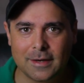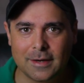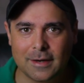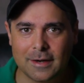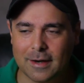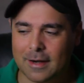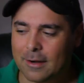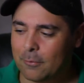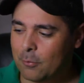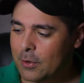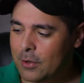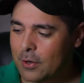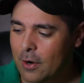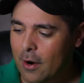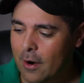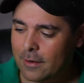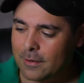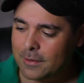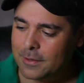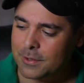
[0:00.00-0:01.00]
uh,
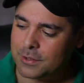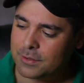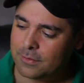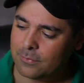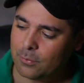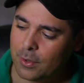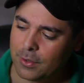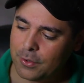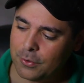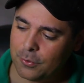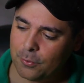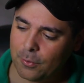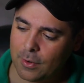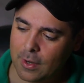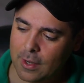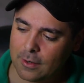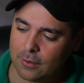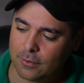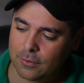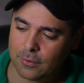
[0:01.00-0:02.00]
regardless of what you
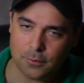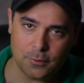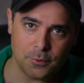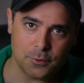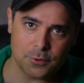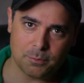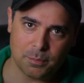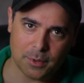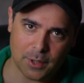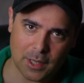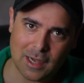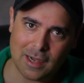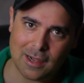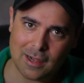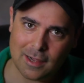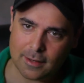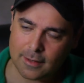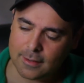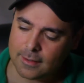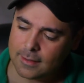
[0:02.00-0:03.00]
read on whose
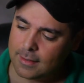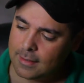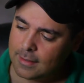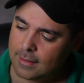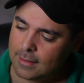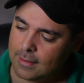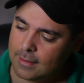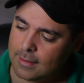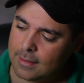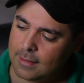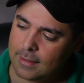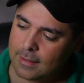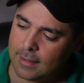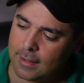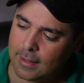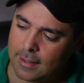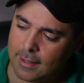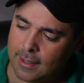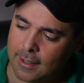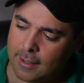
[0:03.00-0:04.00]
blog
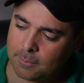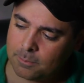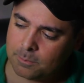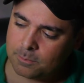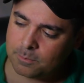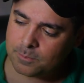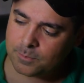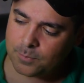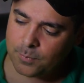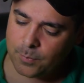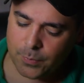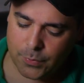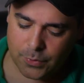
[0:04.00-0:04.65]
um,